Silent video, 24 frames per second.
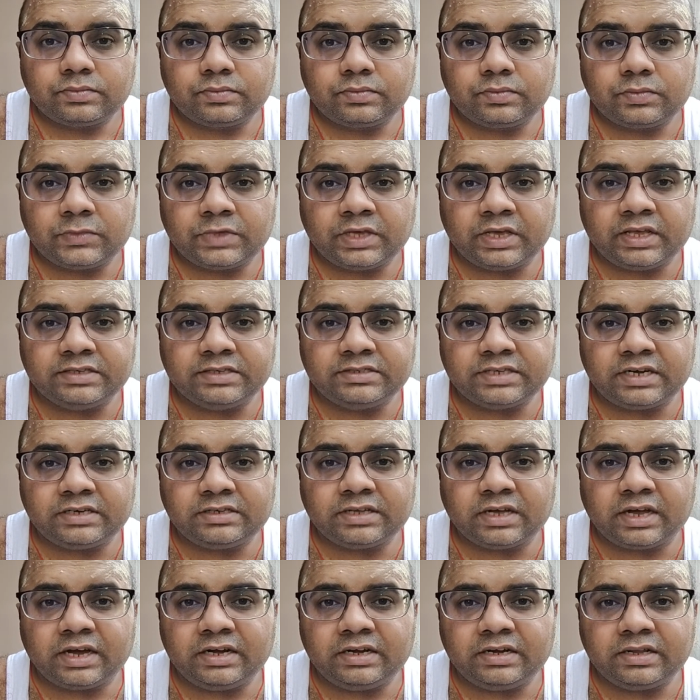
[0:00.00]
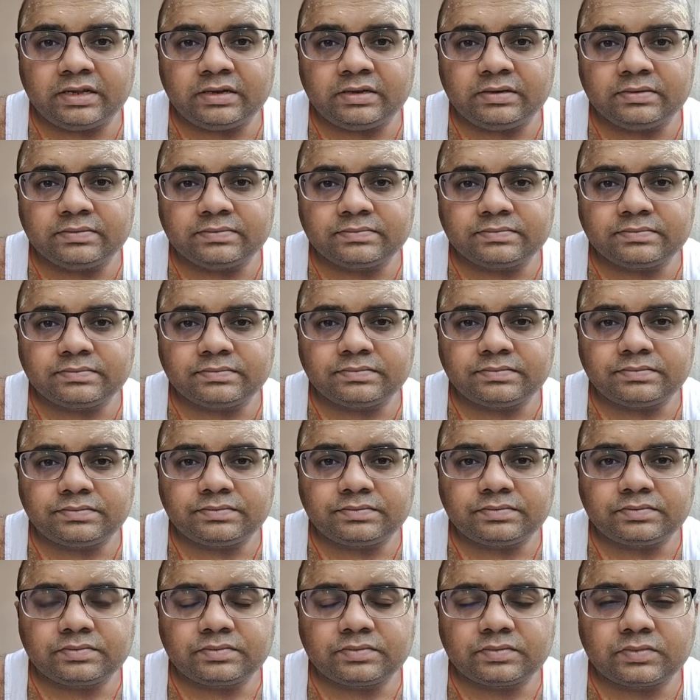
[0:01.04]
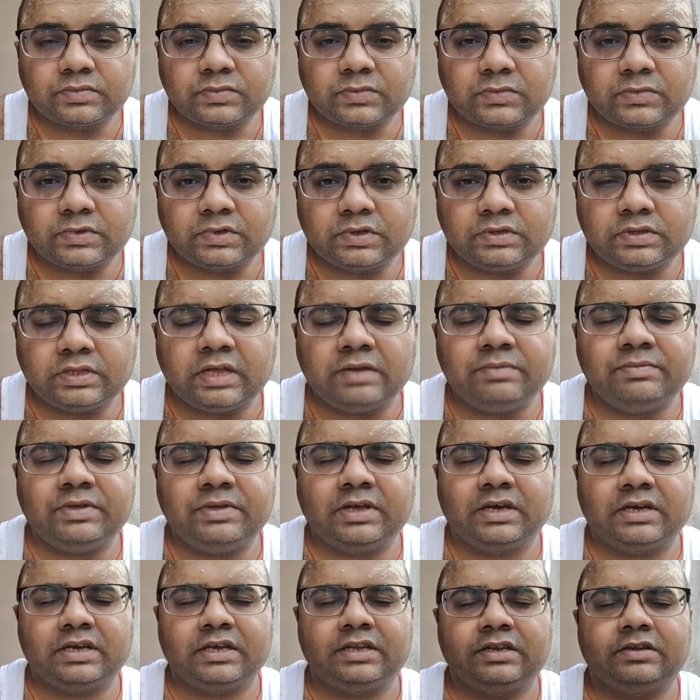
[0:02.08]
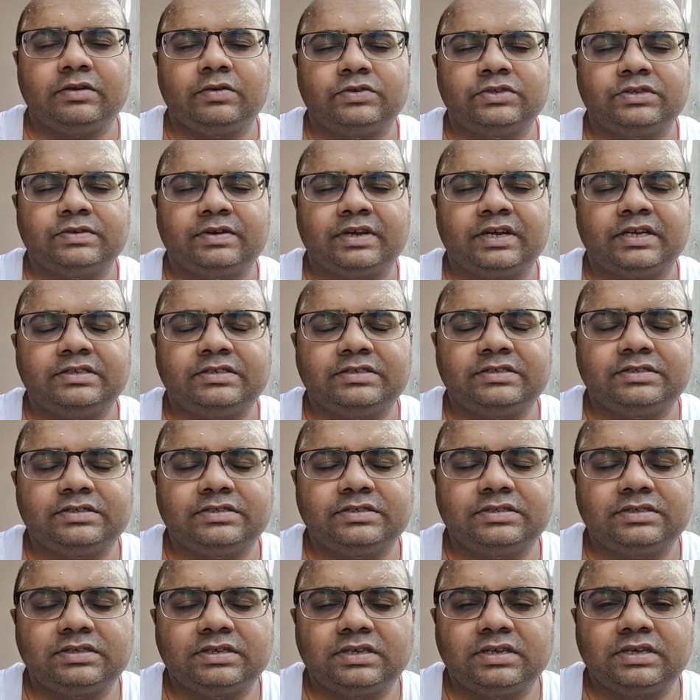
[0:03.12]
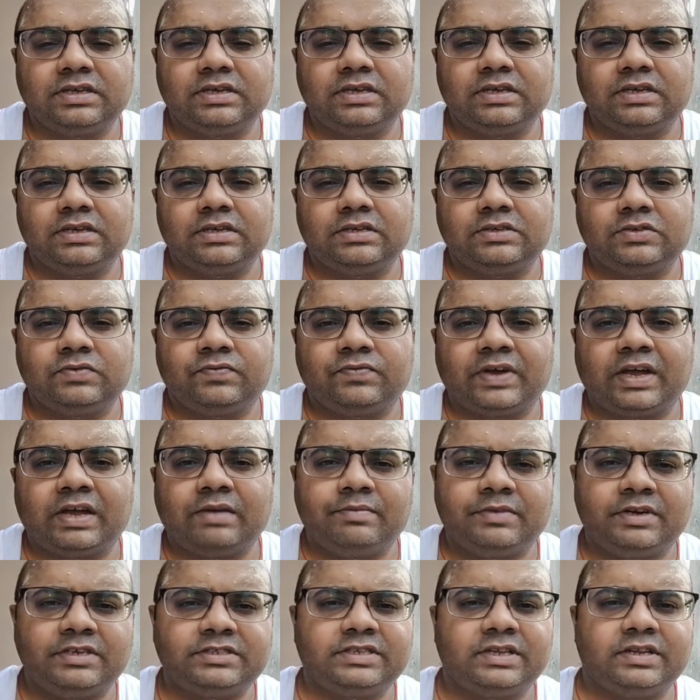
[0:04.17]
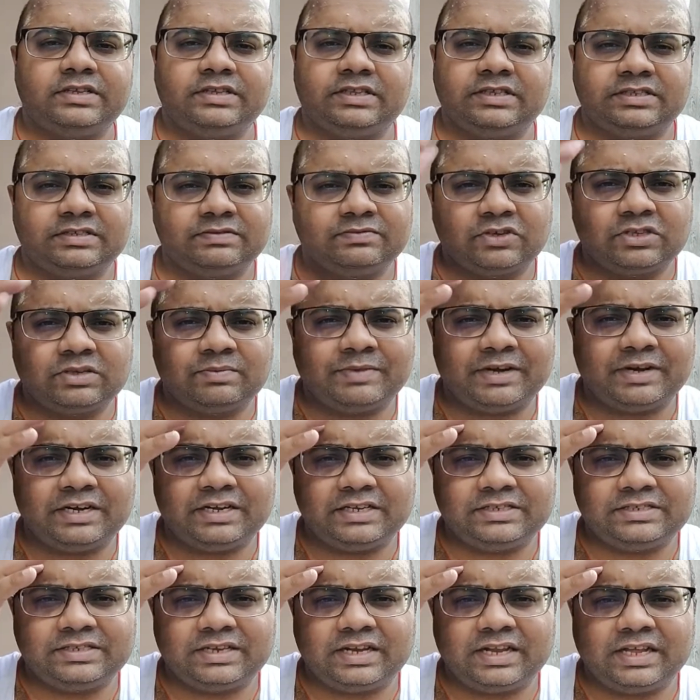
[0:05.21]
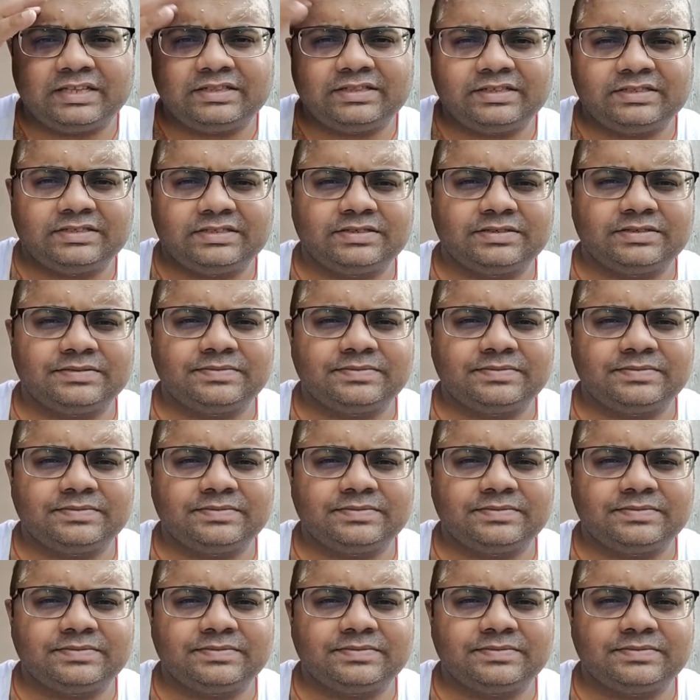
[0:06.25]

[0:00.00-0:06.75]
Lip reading: gaze at the idol. Then we again close our eyes. 5 minutes. This was a meditation like this.